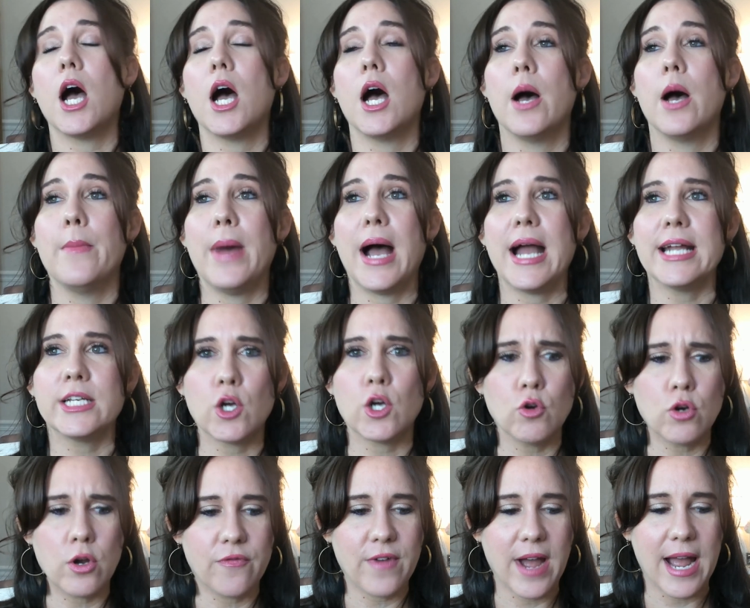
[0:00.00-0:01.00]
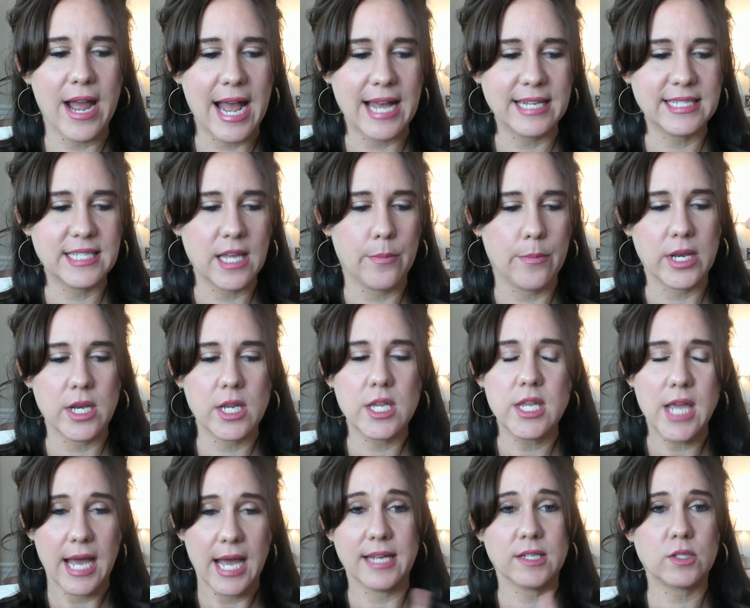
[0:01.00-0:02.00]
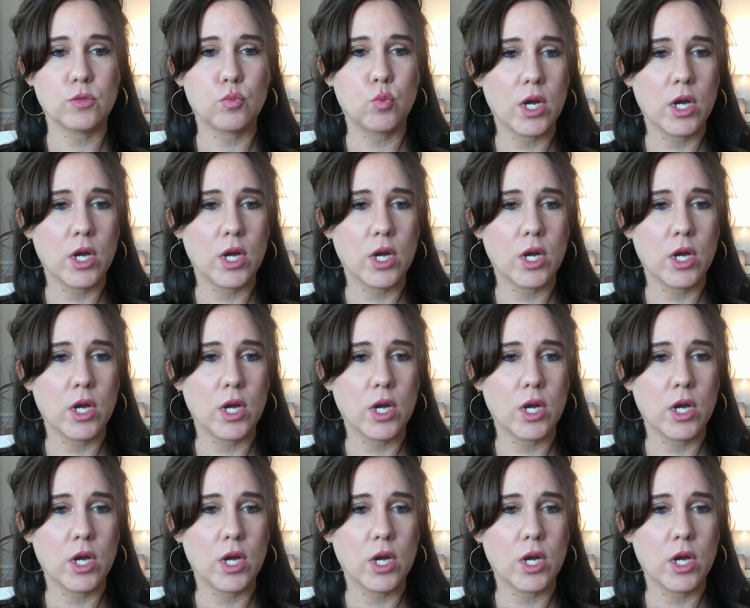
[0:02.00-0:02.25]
I don't know if I asked that, but yes.